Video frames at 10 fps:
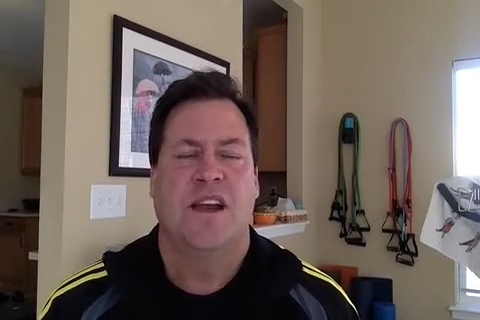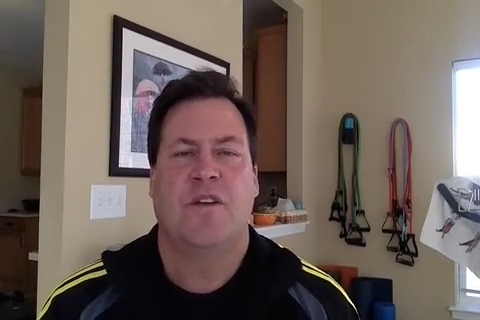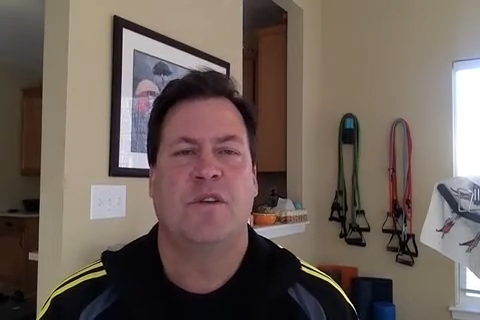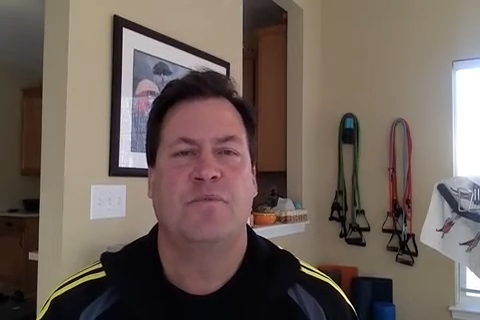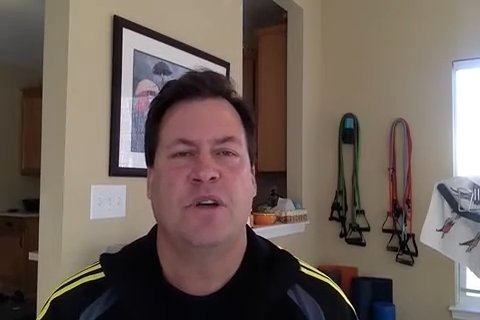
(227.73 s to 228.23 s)

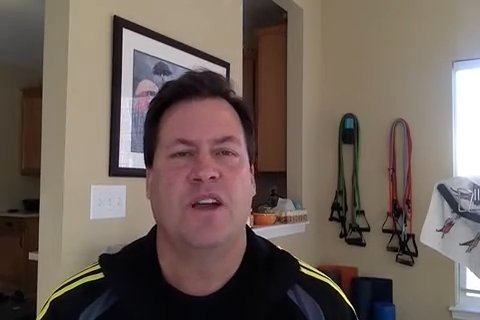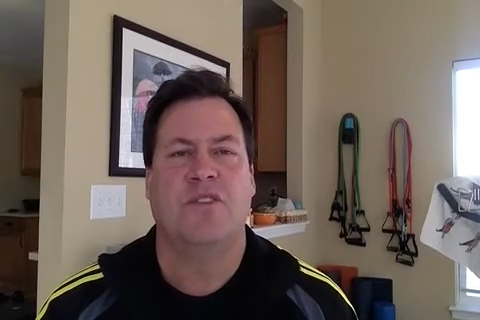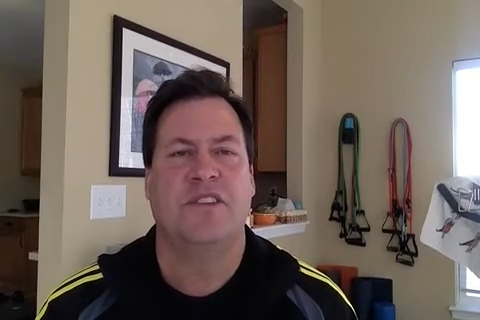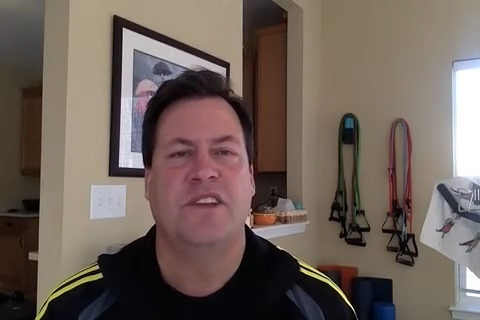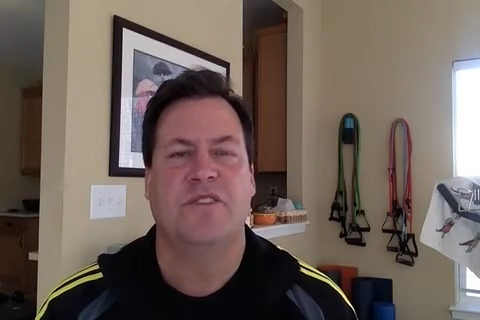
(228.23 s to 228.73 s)
Every
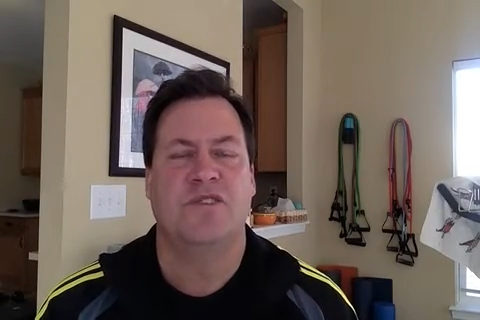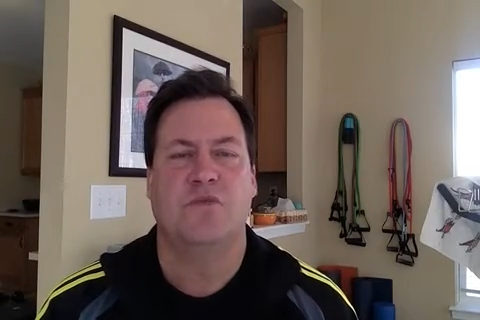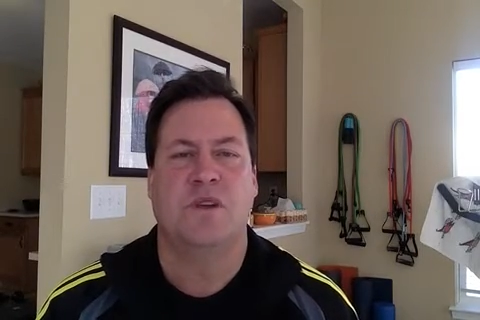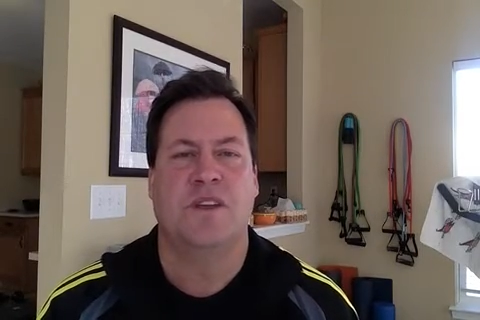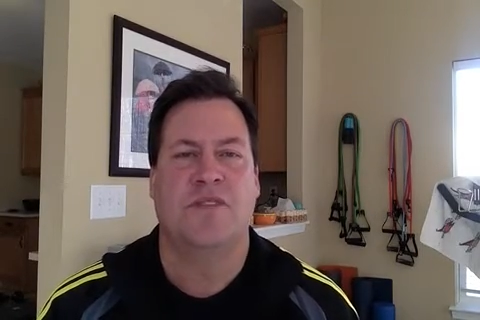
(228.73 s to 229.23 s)
player deals
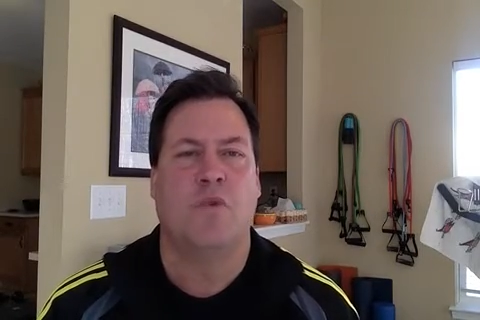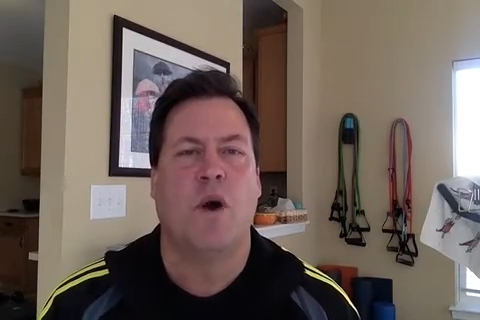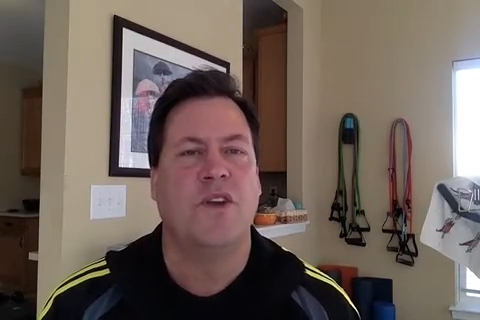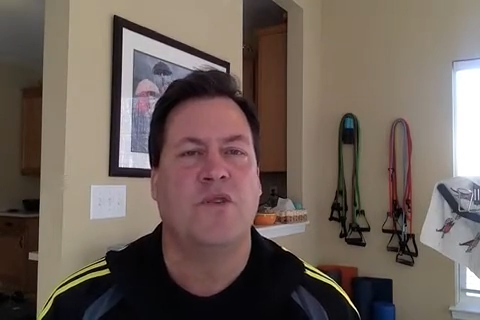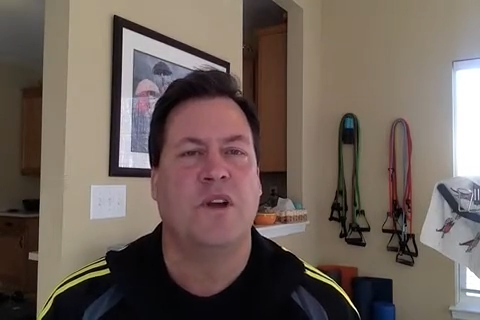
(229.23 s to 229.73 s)
with
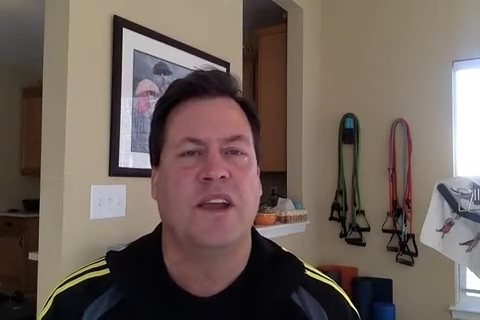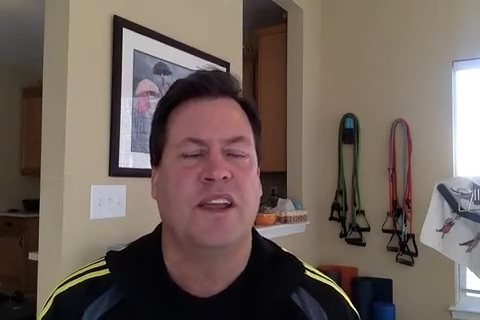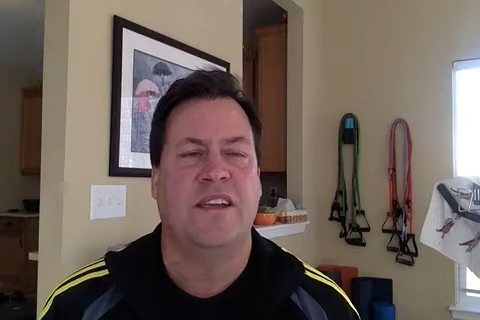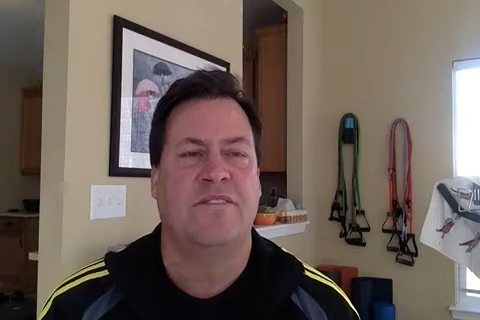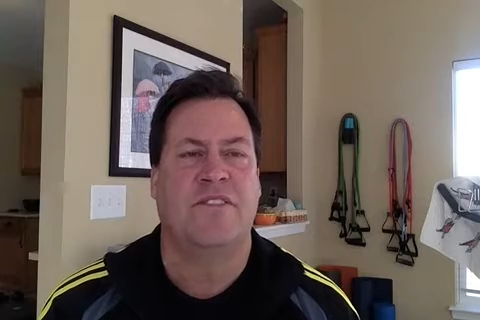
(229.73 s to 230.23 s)

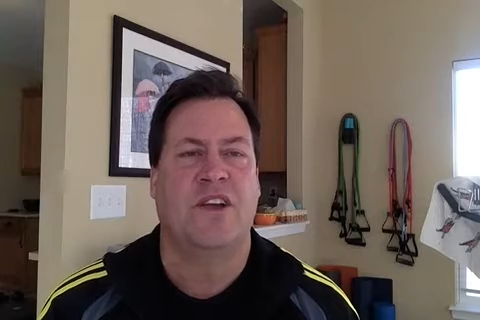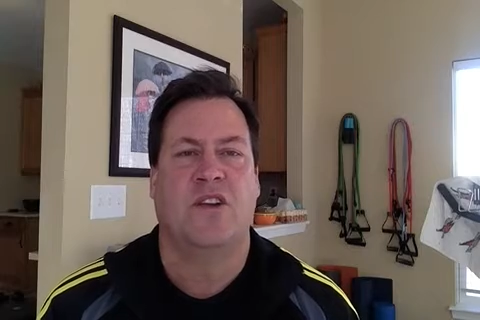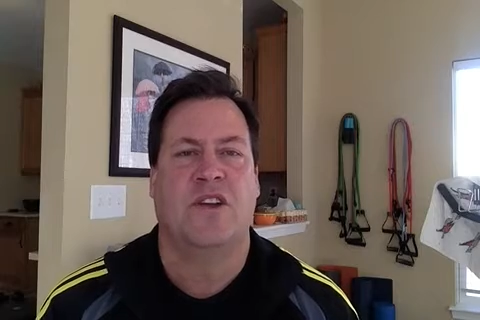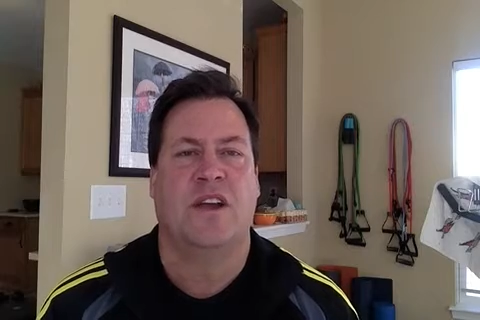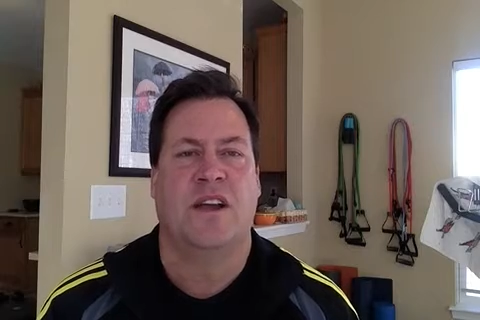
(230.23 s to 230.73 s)
wondering if
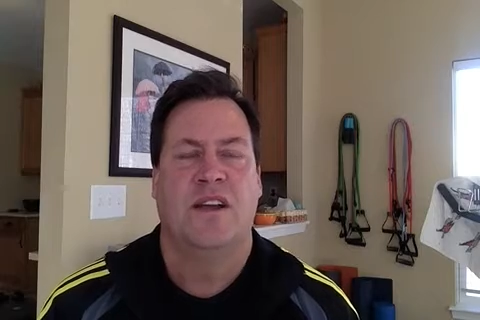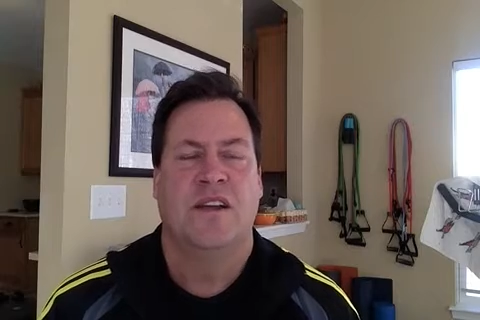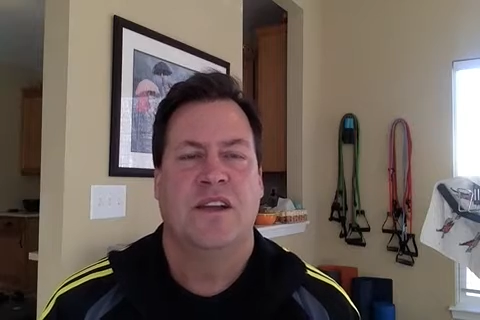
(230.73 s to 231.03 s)
they're going to,